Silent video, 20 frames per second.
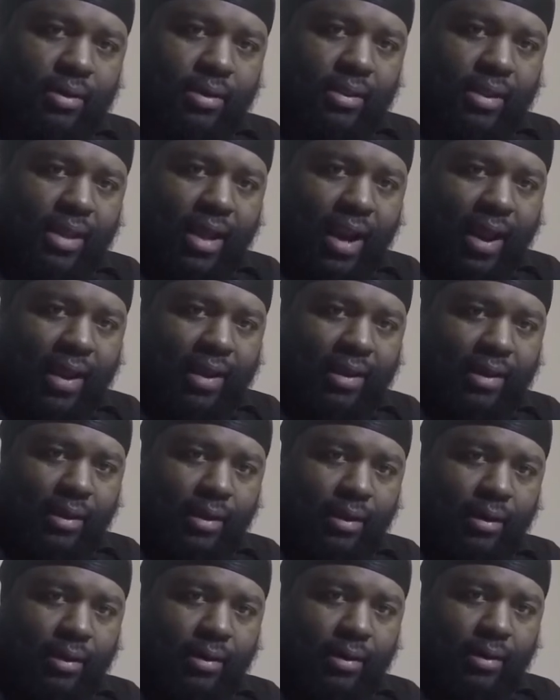that I
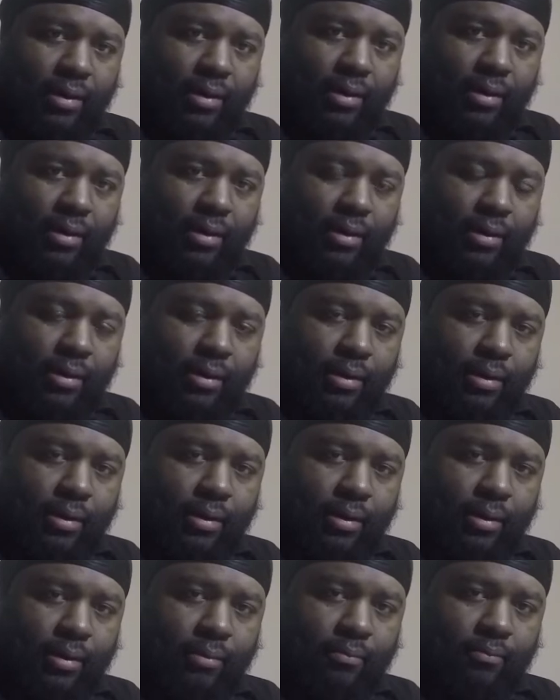could
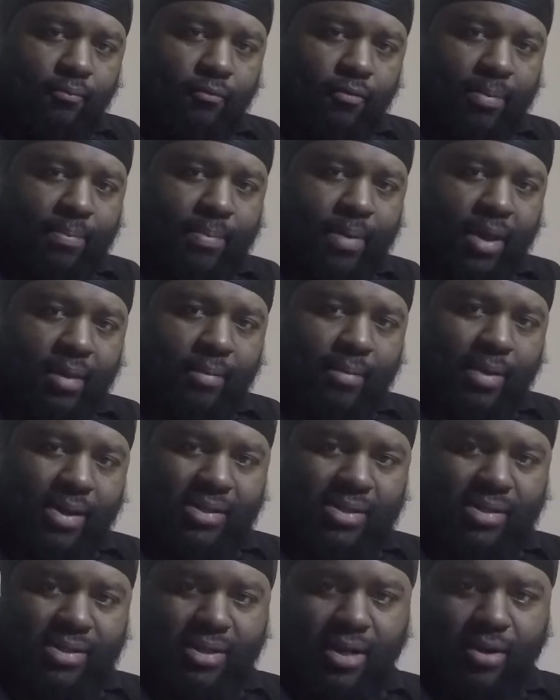repaint
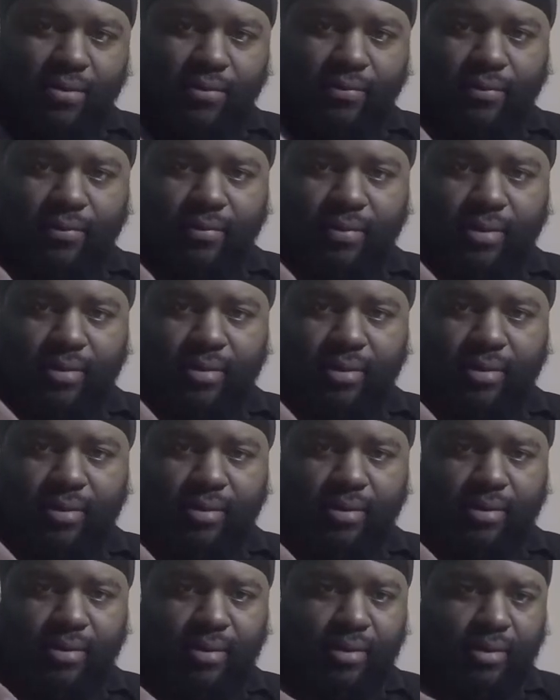myself.
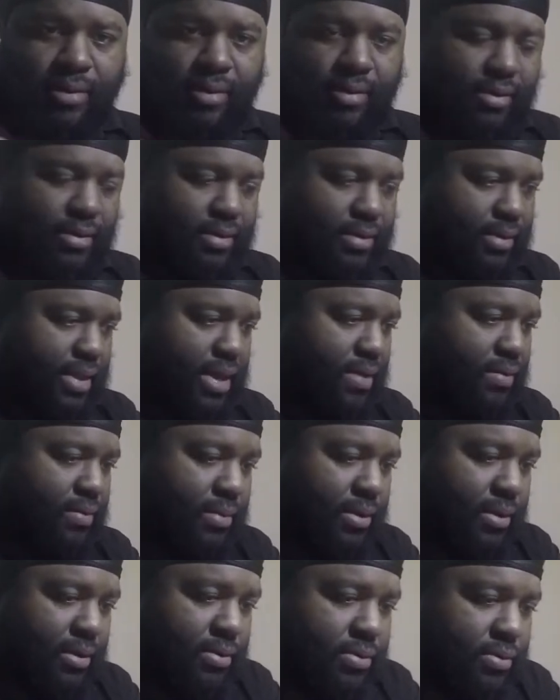That would
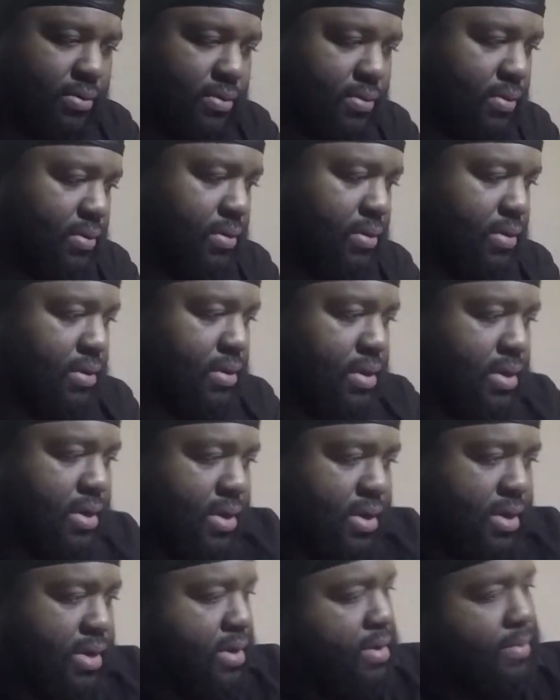be cool.
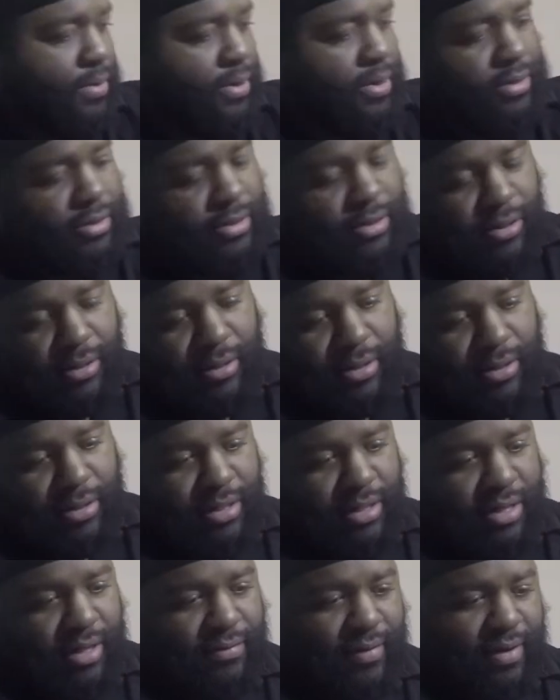I'm gonna search and
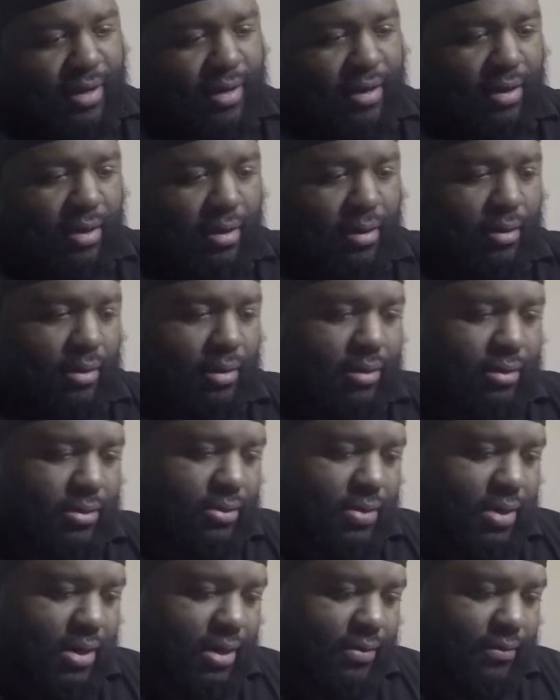see if I can,
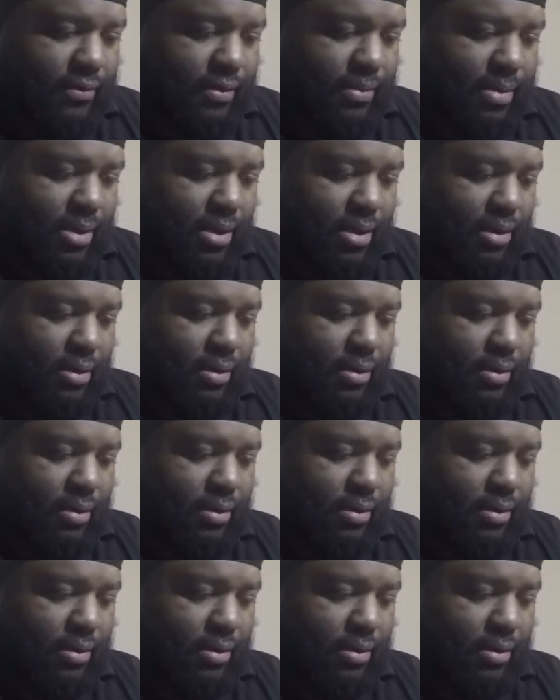so I could repaint it.